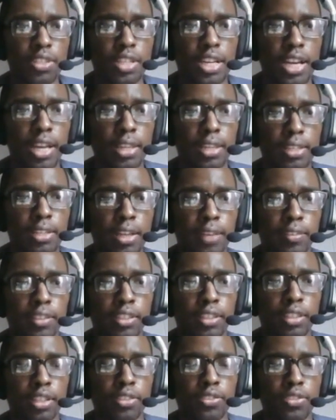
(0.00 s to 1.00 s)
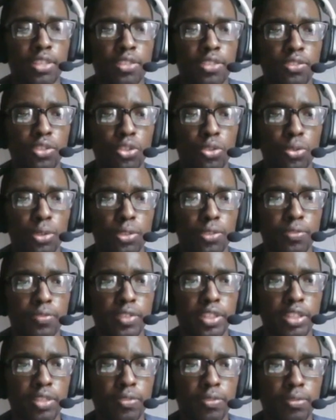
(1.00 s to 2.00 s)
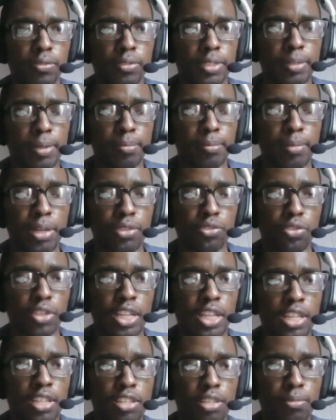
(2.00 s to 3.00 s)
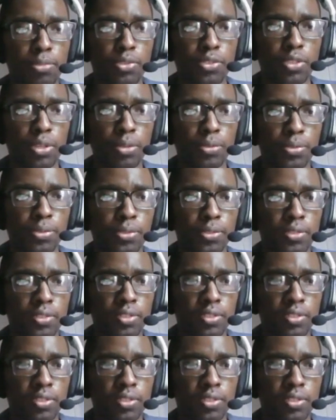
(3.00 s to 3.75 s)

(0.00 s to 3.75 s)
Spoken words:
the helicopter cannot cease the crossfire from Master Hand himself.